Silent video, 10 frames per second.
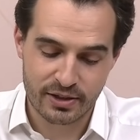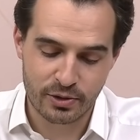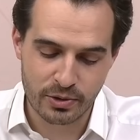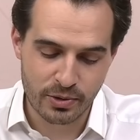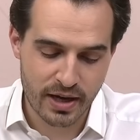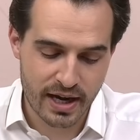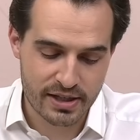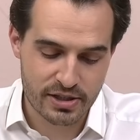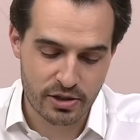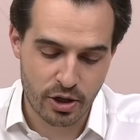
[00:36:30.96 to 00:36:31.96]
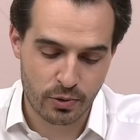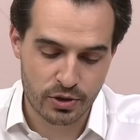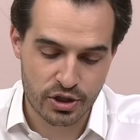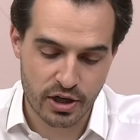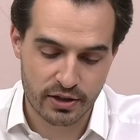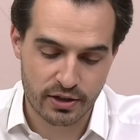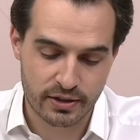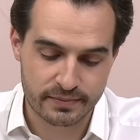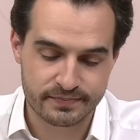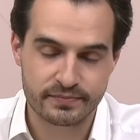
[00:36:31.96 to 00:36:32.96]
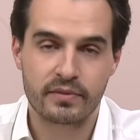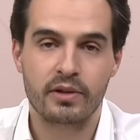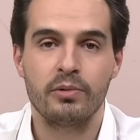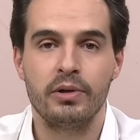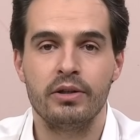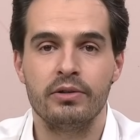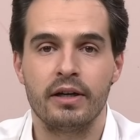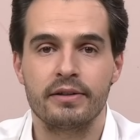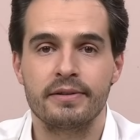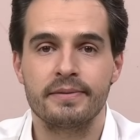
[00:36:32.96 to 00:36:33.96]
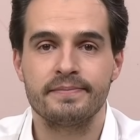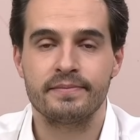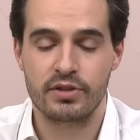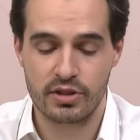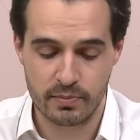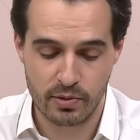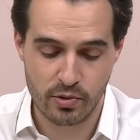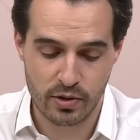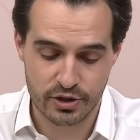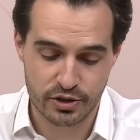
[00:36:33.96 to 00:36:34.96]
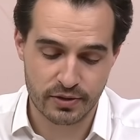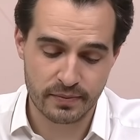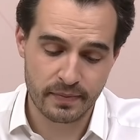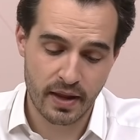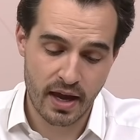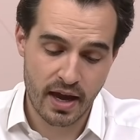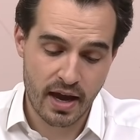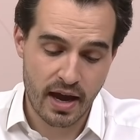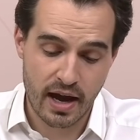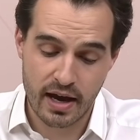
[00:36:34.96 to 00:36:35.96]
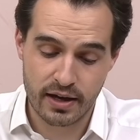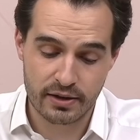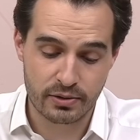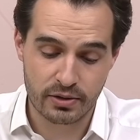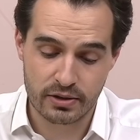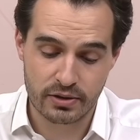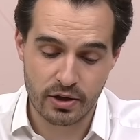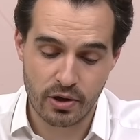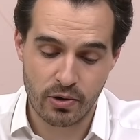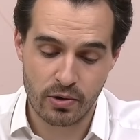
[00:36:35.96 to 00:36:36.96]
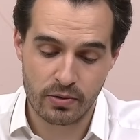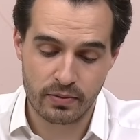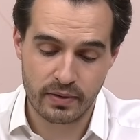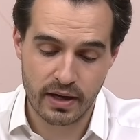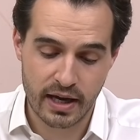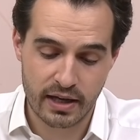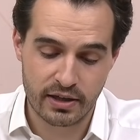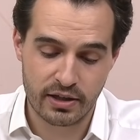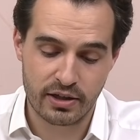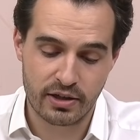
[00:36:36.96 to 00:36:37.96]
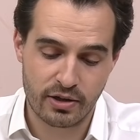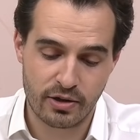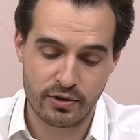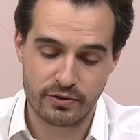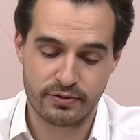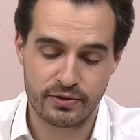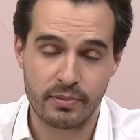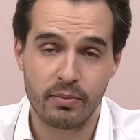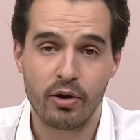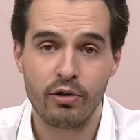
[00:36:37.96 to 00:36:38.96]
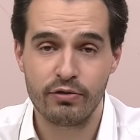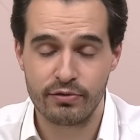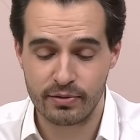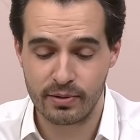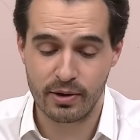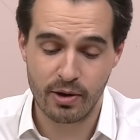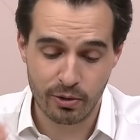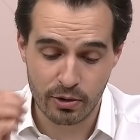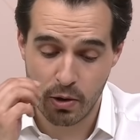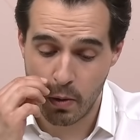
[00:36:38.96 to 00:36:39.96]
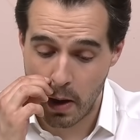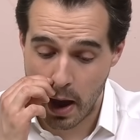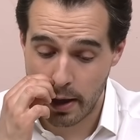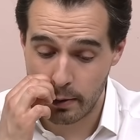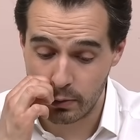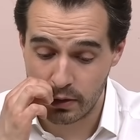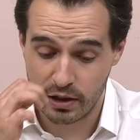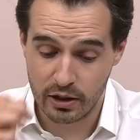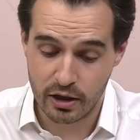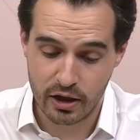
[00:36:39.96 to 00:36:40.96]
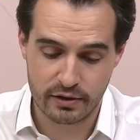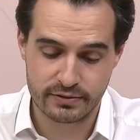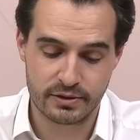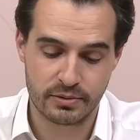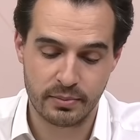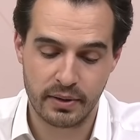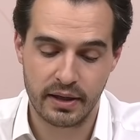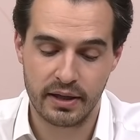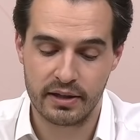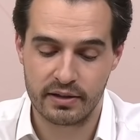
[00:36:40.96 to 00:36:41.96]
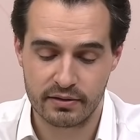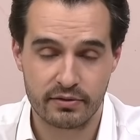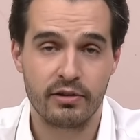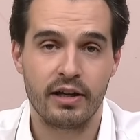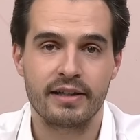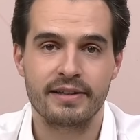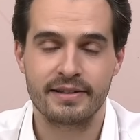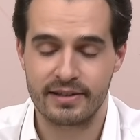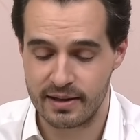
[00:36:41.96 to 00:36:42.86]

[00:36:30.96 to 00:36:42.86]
Do you guys know each other? We do not. Simple question. I do not know any of them both, although I would love to meet Vlad.